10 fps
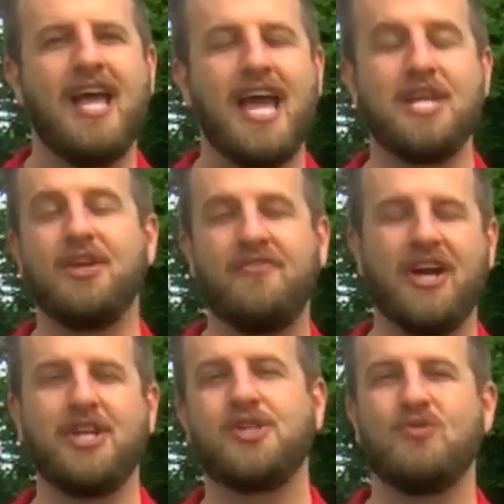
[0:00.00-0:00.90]
and you can
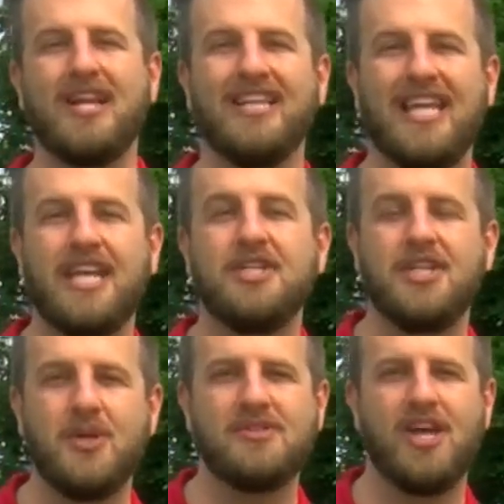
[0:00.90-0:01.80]
find a direct link to
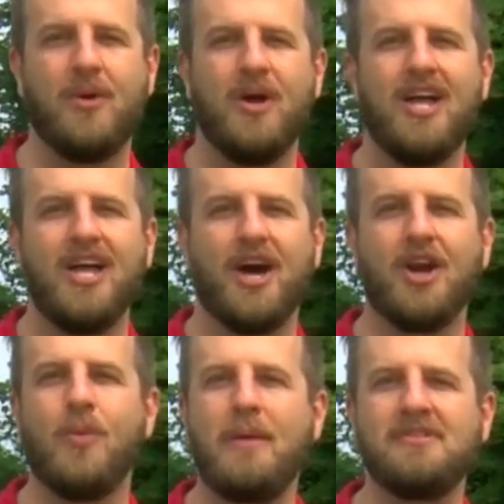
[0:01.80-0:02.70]
do so on
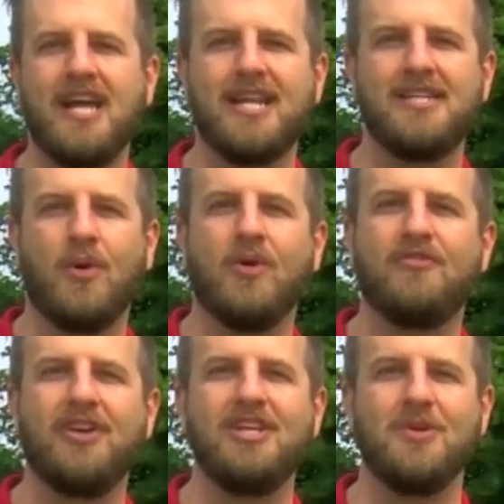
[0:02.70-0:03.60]
our website or
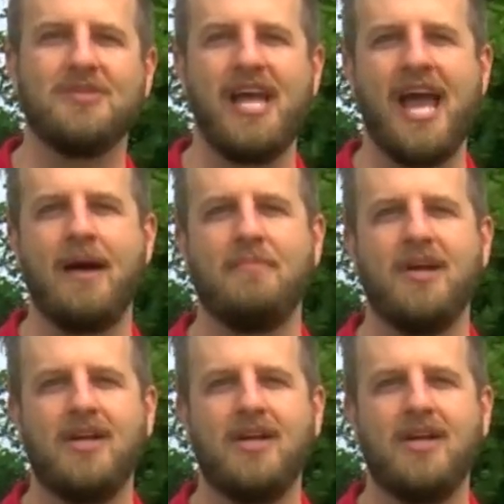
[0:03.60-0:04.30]
free news app.